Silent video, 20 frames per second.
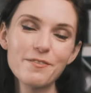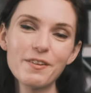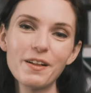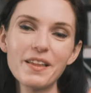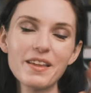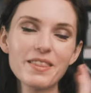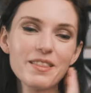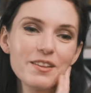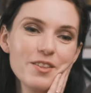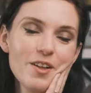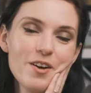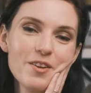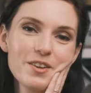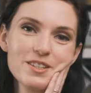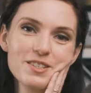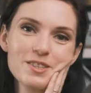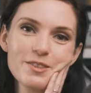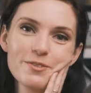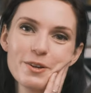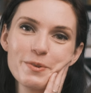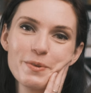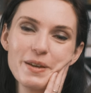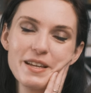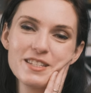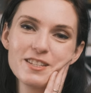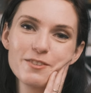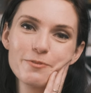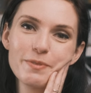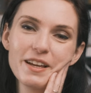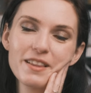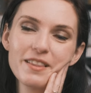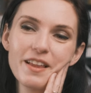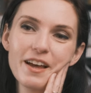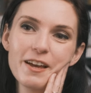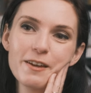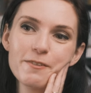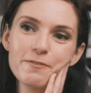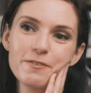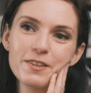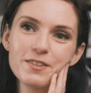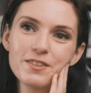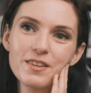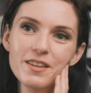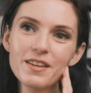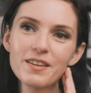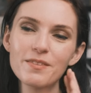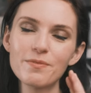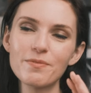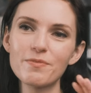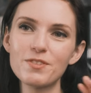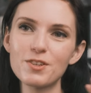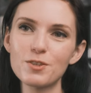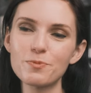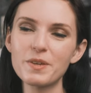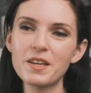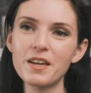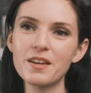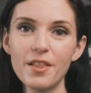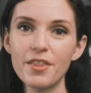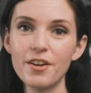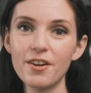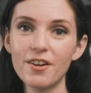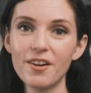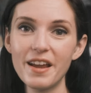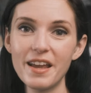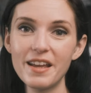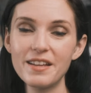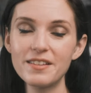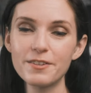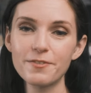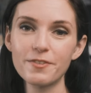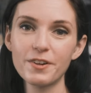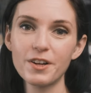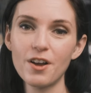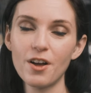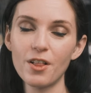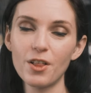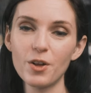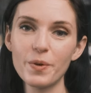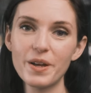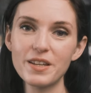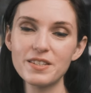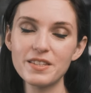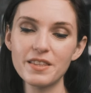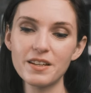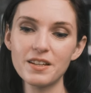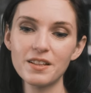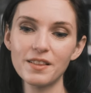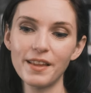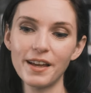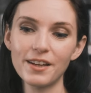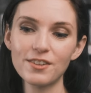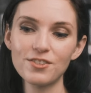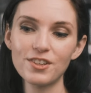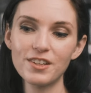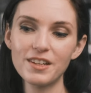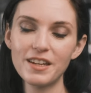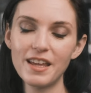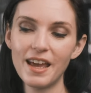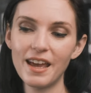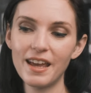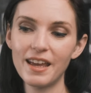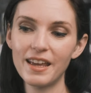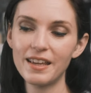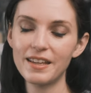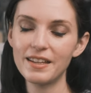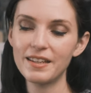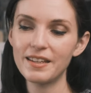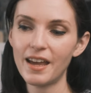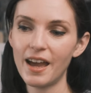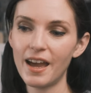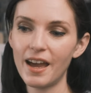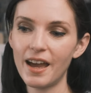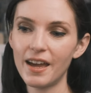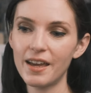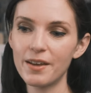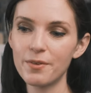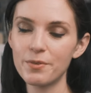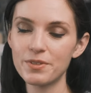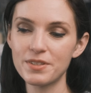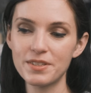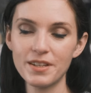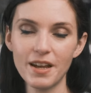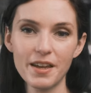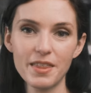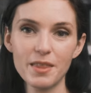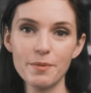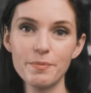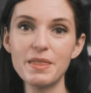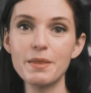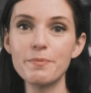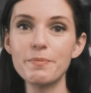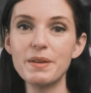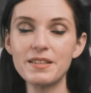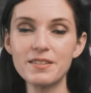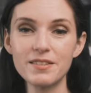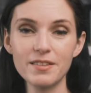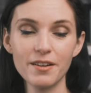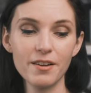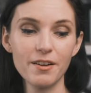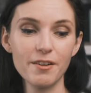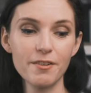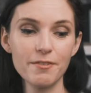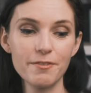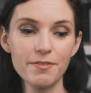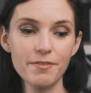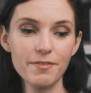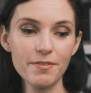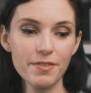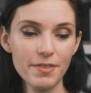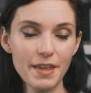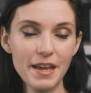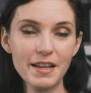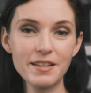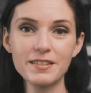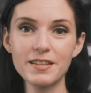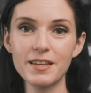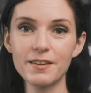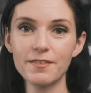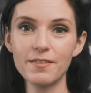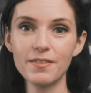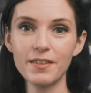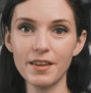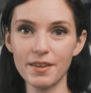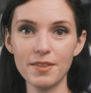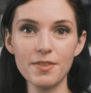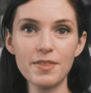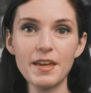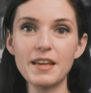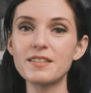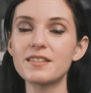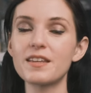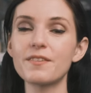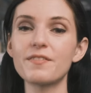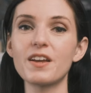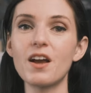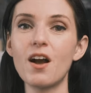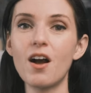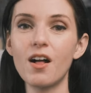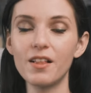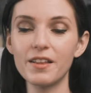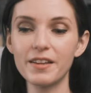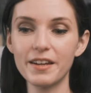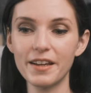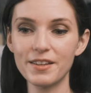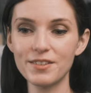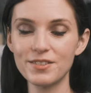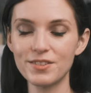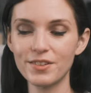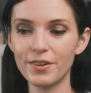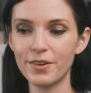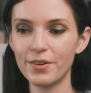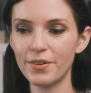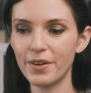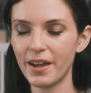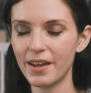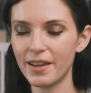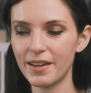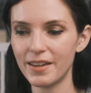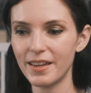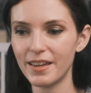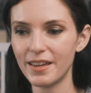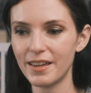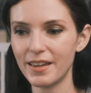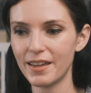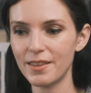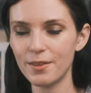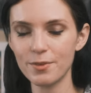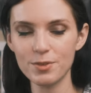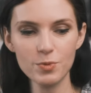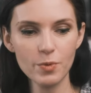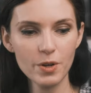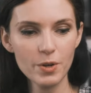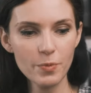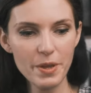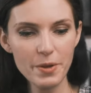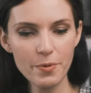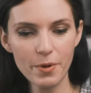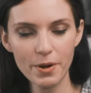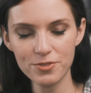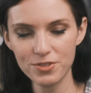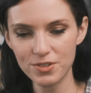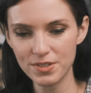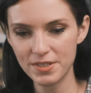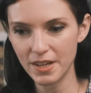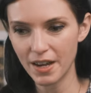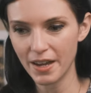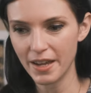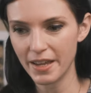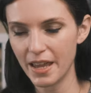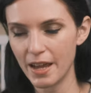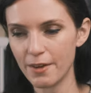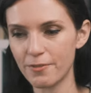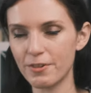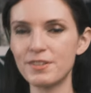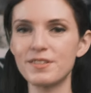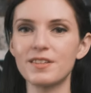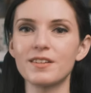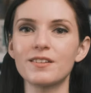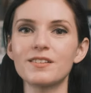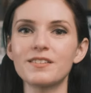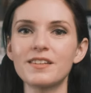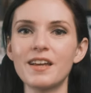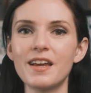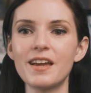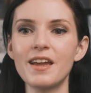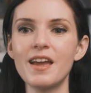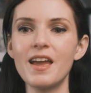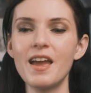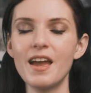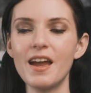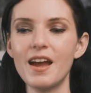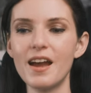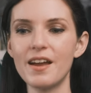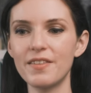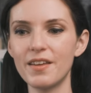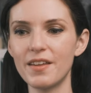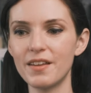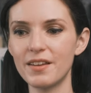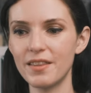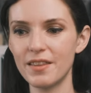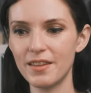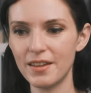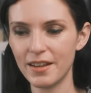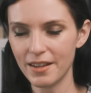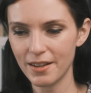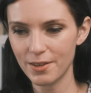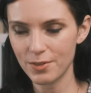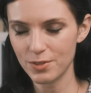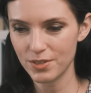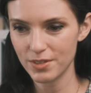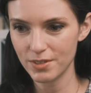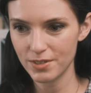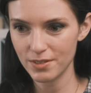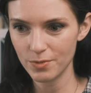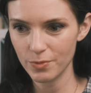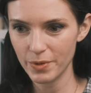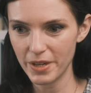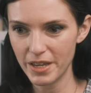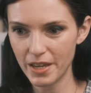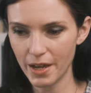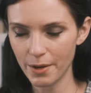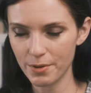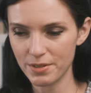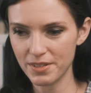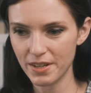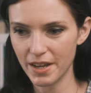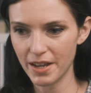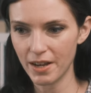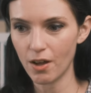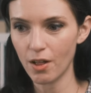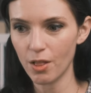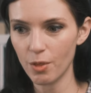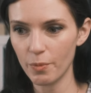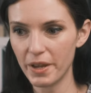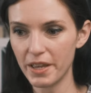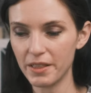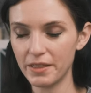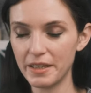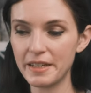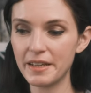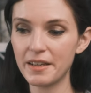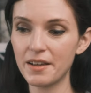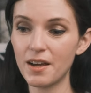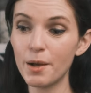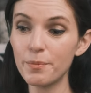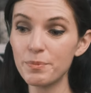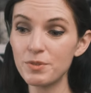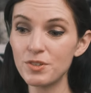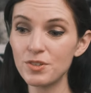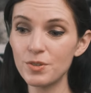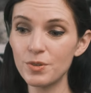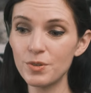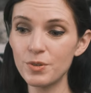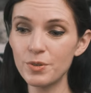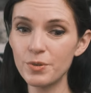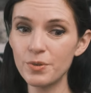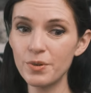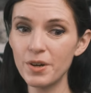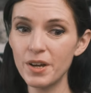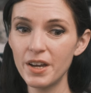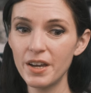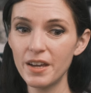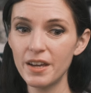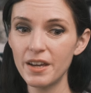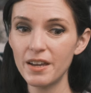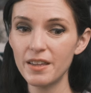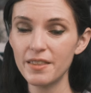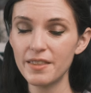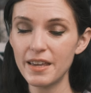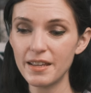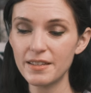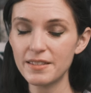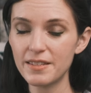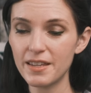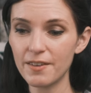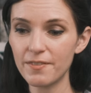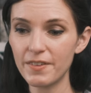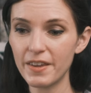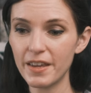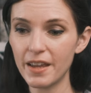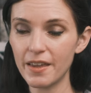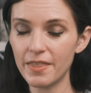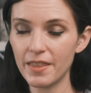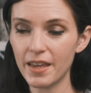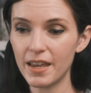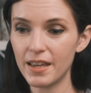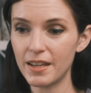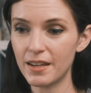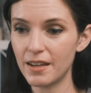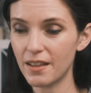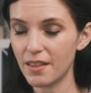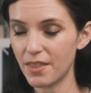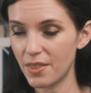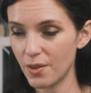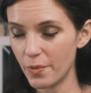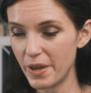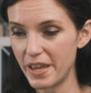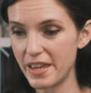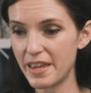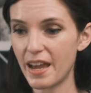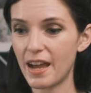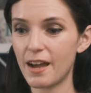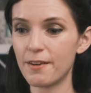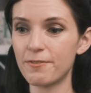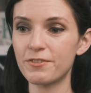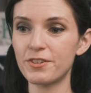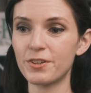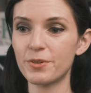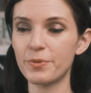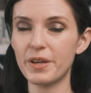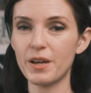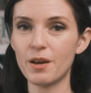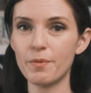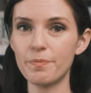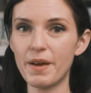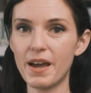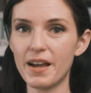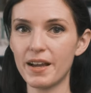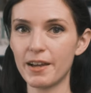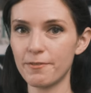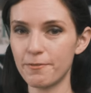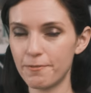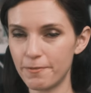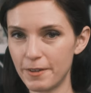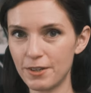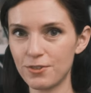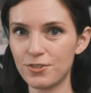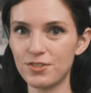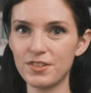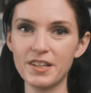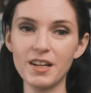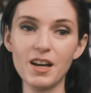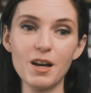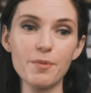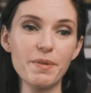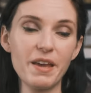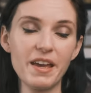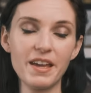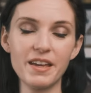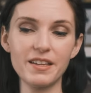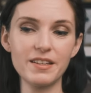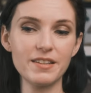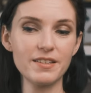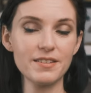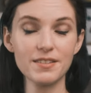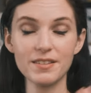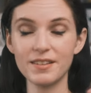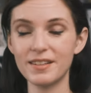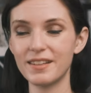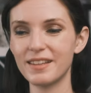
felt like the longest three weeks of my life. It, it, just because there are eight different colorways in the collection, and I was dyeing them in the midst of Thanksgiving, like the Thanksgiving holiday. So I there was one week where I was just dyeing every single day, and then the next week I was dyeing all the way leading up to Thanksgiving, and then the week after we got back, I finished it up and.